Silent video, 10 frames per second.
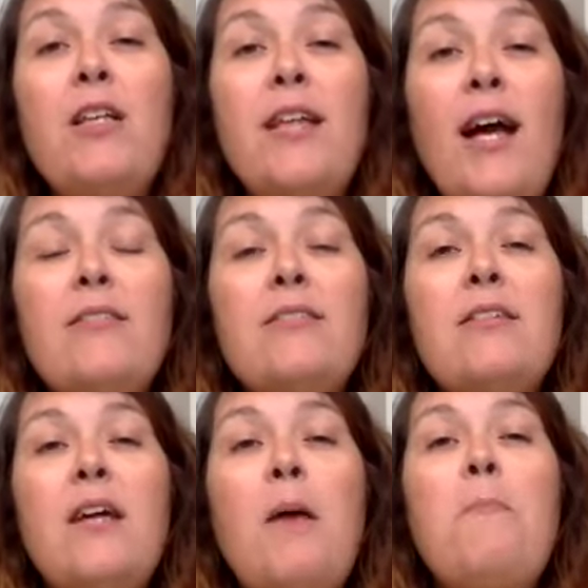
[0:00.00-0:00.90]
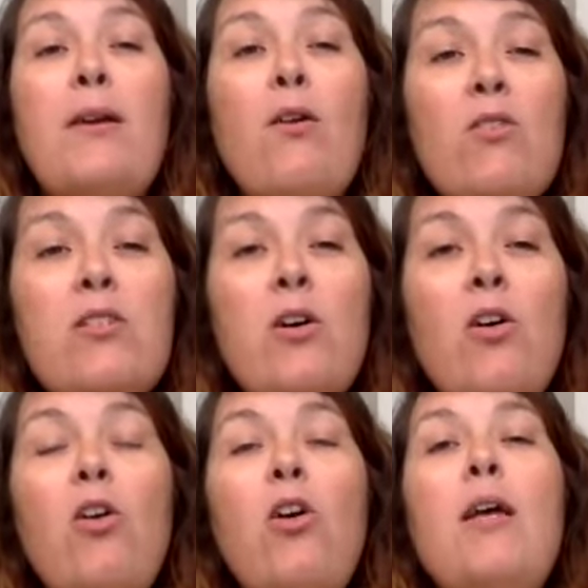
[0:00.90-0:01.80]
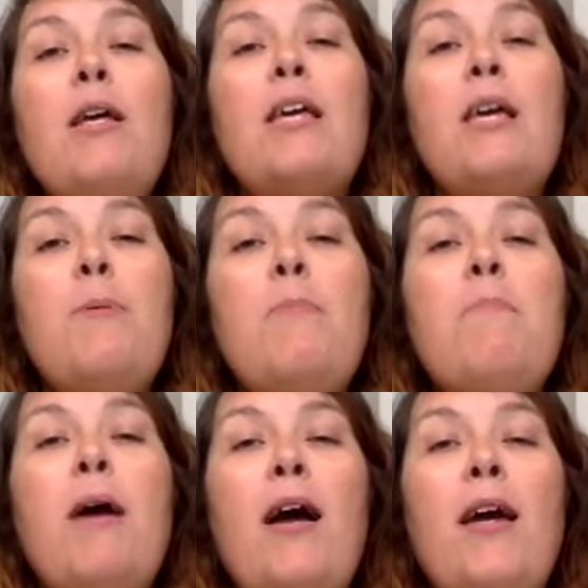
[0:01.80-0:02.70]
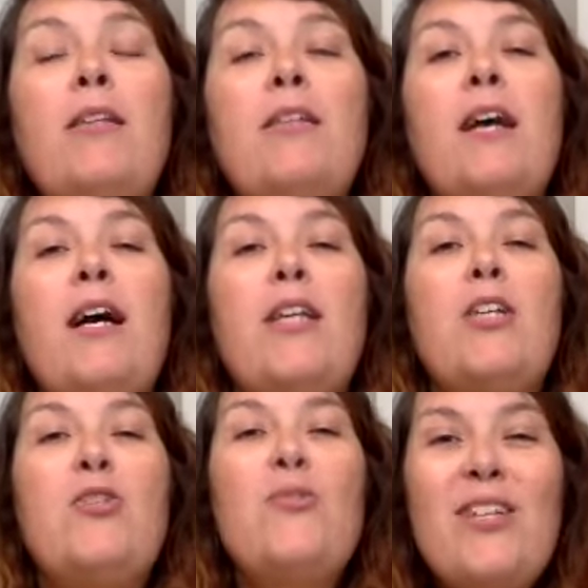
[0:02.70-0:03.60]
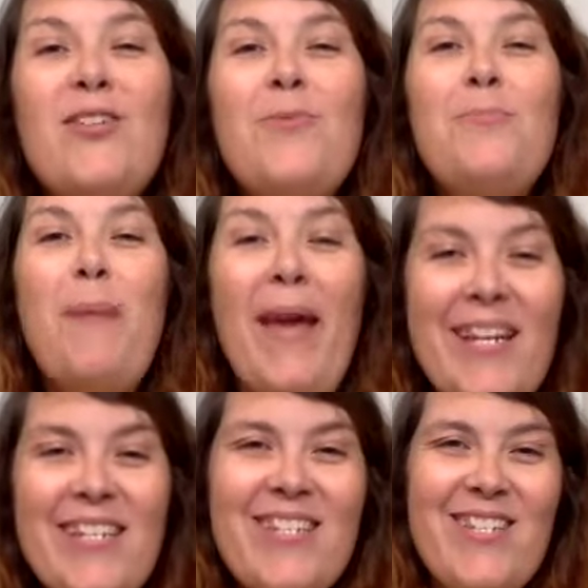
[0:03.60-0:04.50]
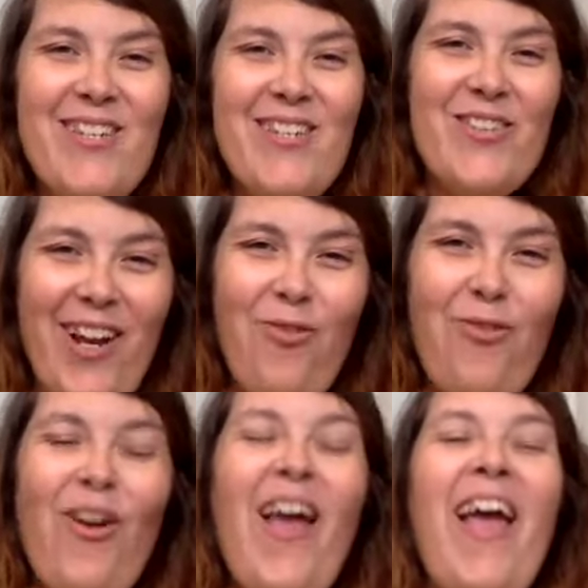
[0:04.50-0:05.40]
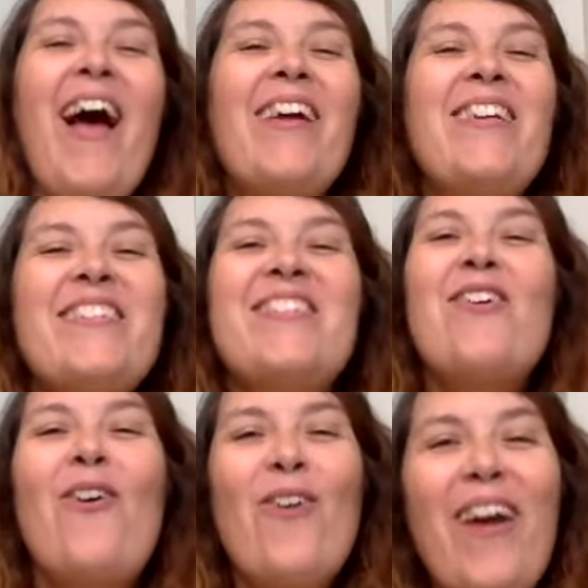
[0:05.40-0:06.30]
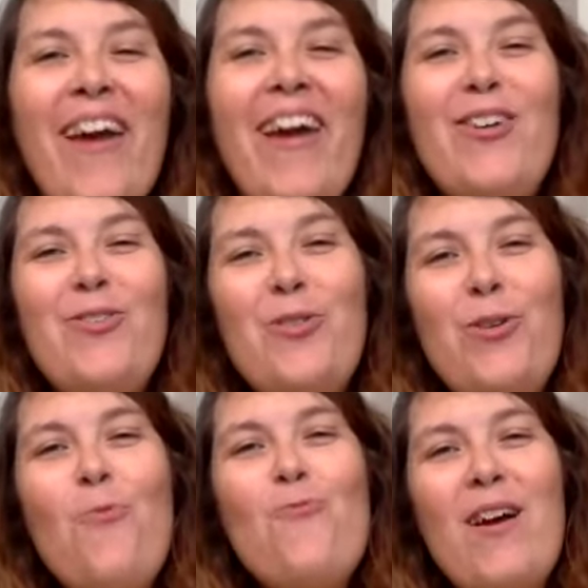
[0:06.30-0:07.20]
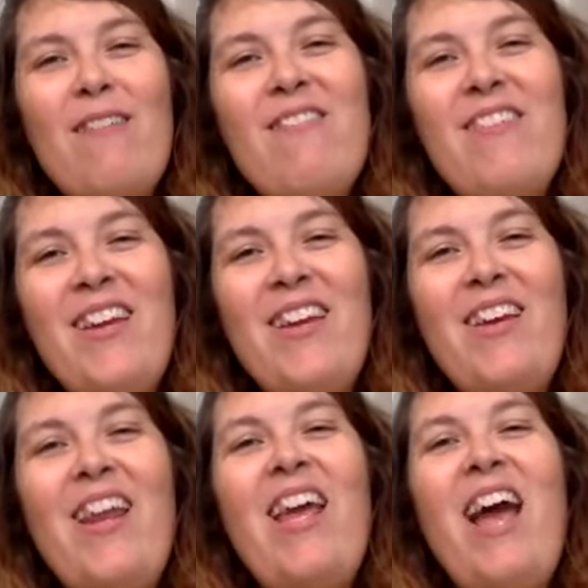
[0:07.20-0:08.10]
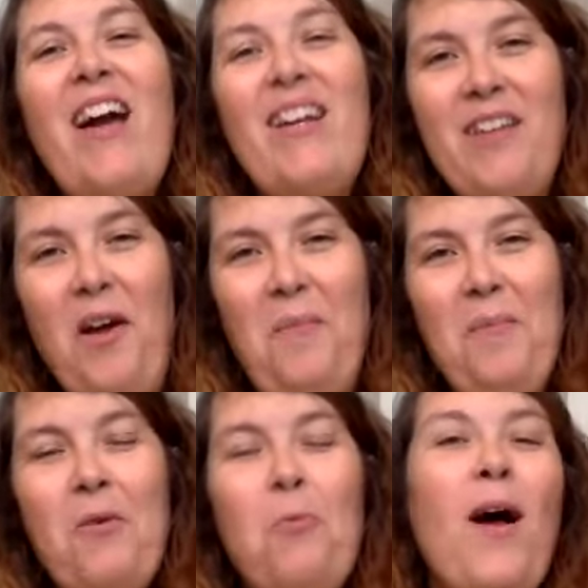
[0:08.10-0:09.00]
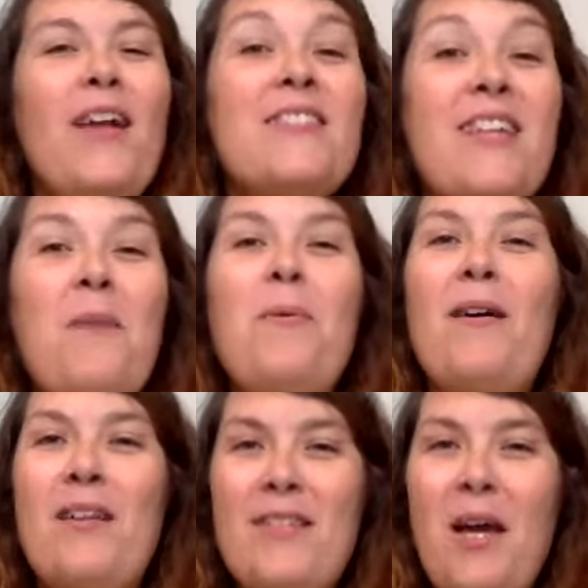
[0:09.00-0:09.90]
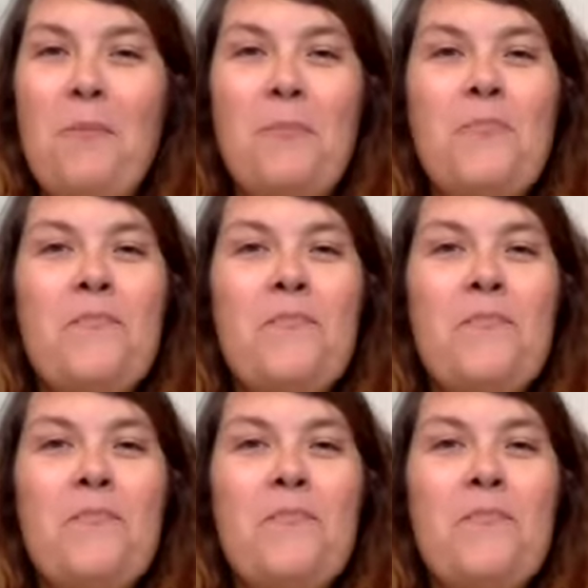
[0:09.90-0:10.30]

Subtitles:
that, but also keep in mind that you need to pace yourself and it's okay doing one thing at a time, one step at a time.